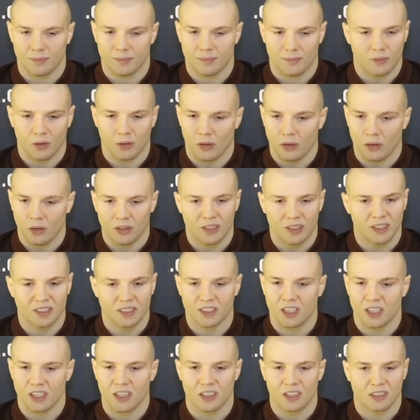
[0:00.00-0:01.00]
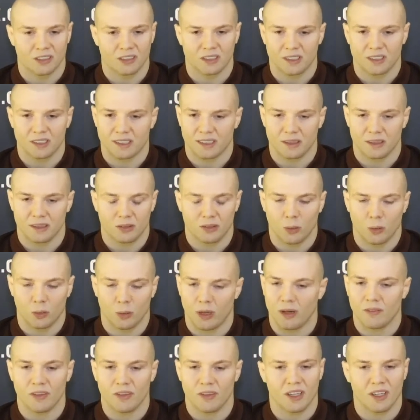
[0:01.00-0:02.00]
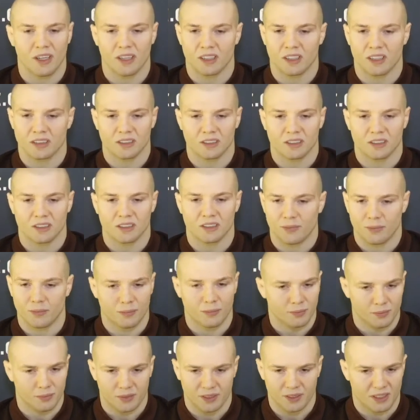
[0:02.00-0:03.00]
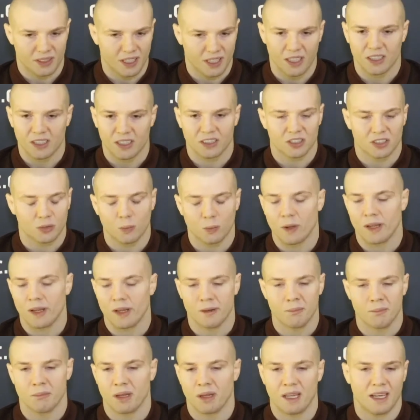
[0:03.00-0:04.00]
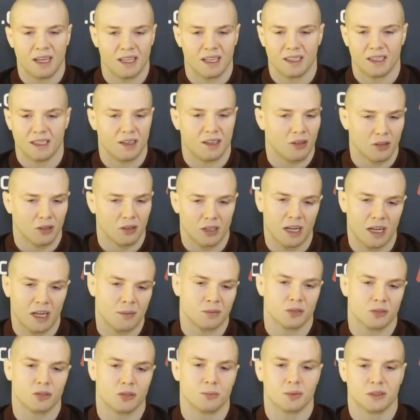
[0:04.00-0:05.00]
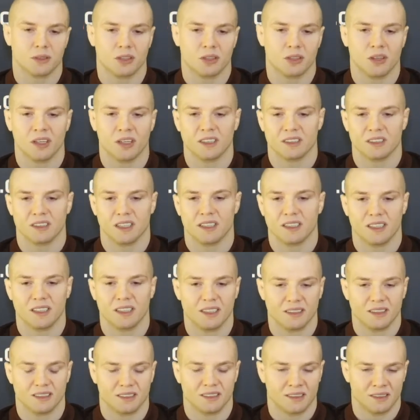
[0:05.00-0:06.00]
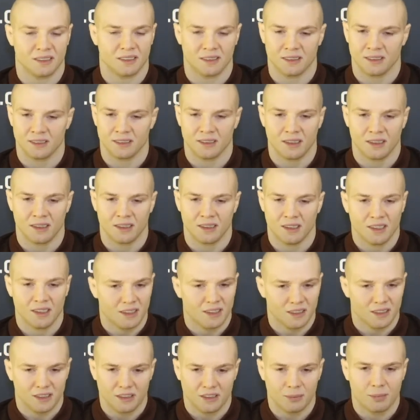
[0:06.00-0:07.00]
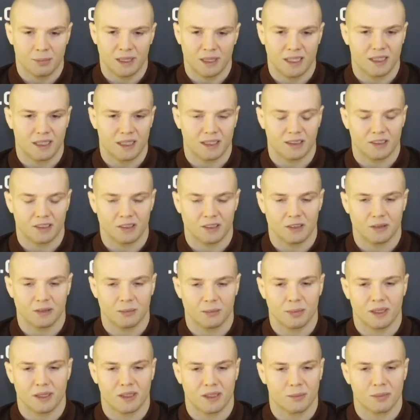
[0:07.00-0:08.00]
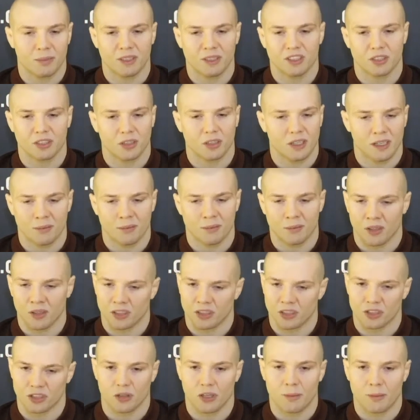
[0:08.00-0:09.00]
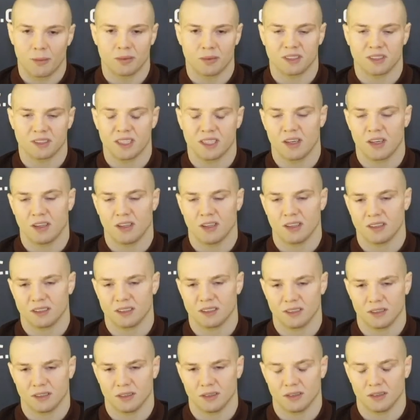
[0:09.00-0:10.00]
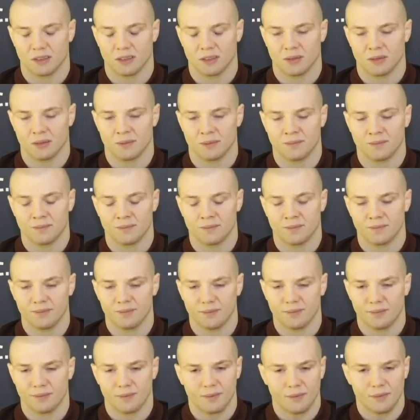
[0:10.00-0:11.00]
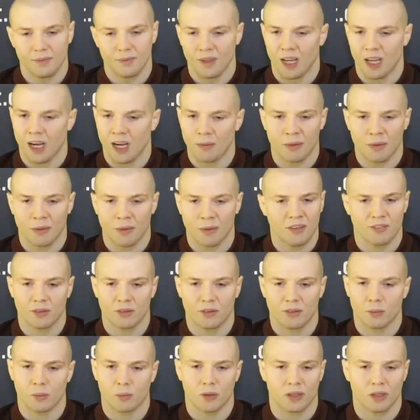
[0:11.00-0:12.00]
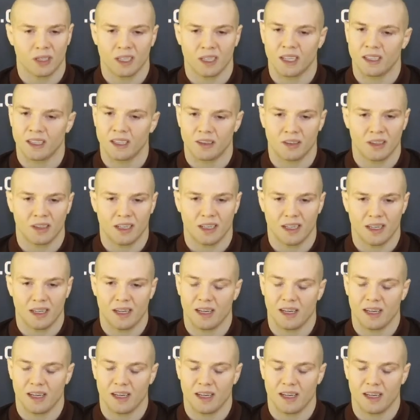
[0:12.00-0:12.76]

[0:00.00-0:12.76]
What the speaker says: all these years. 12 years of tears, sweat, blood. It all comes to opportunities like this, and you better be sure that I'm going to show up on Saturday. So I'm ready for war, and I